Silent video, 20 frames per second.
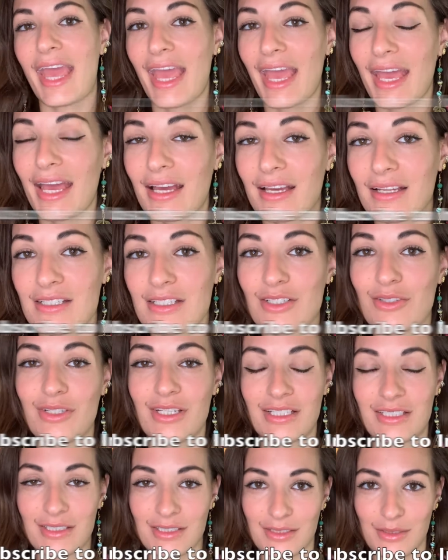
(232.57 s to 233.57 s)
and you
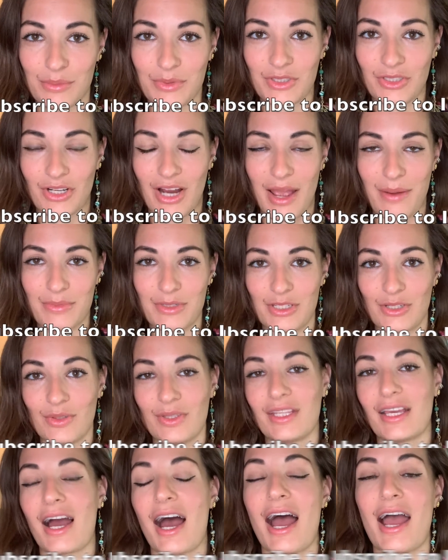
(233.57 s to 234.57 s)
need to subscribe to
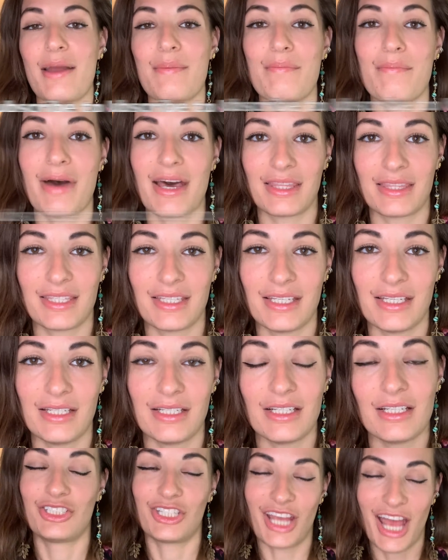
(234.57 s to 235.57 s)
the Eye
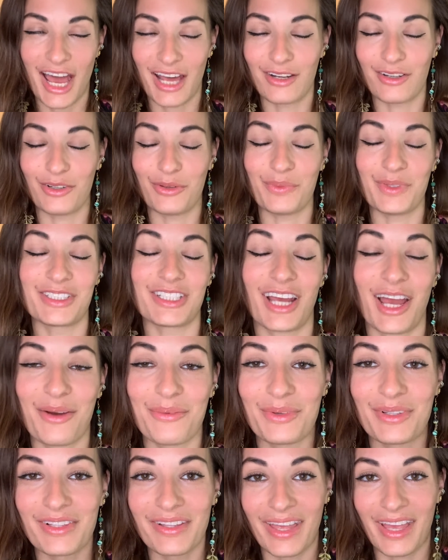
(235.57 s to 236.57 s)
Method channel, which I
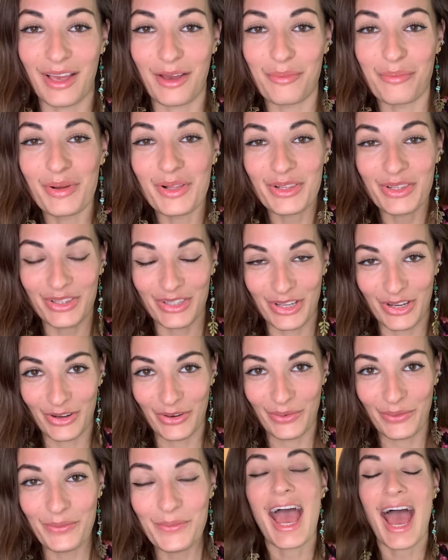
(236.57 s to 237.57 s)
will link
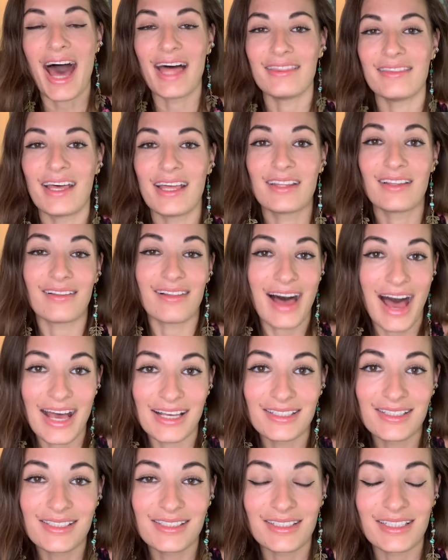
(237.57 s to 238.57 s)
below. And then
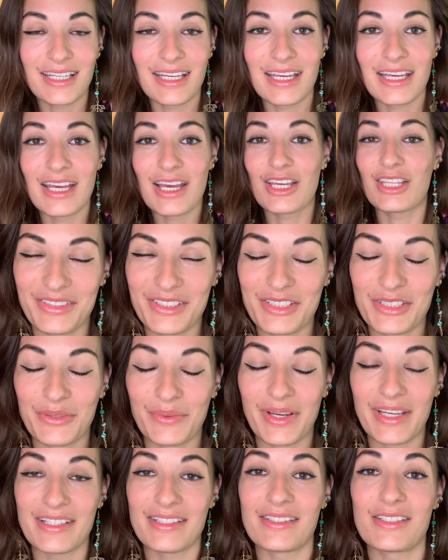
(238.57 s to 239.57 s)
lastly to do
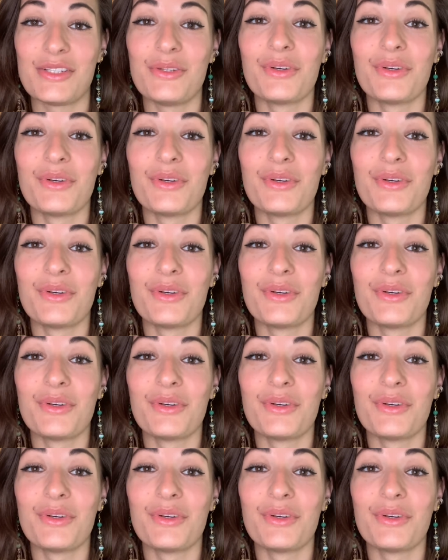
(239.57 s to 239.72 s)
is to